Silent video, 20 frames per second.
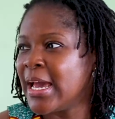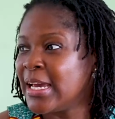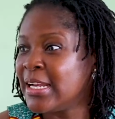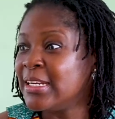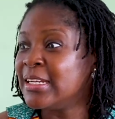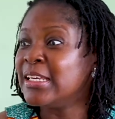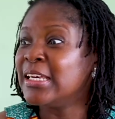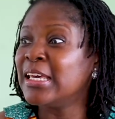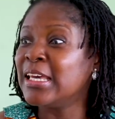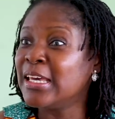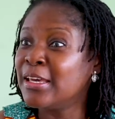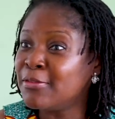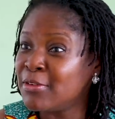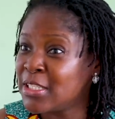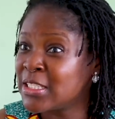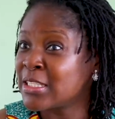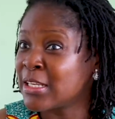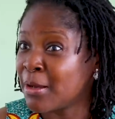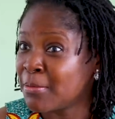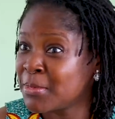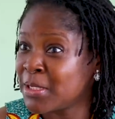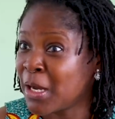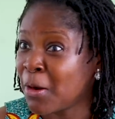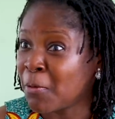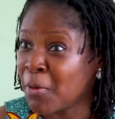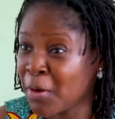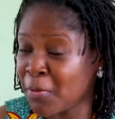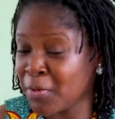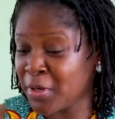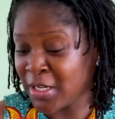And even
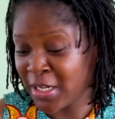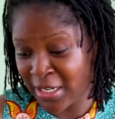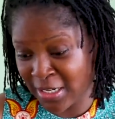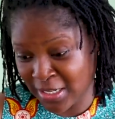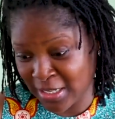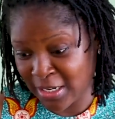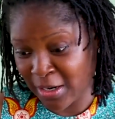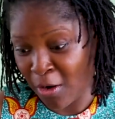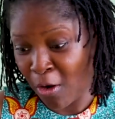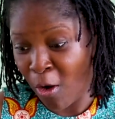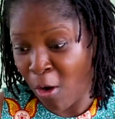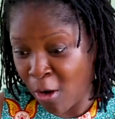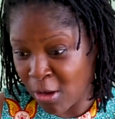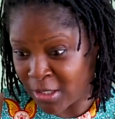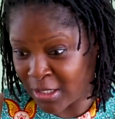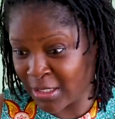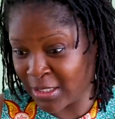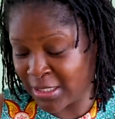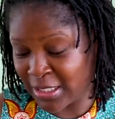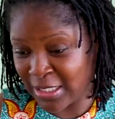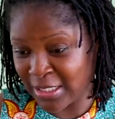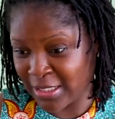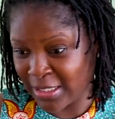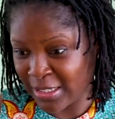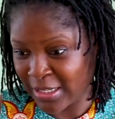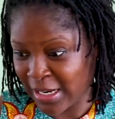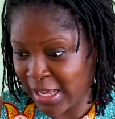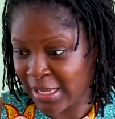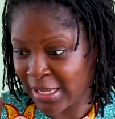sometimes when we are in the hot season,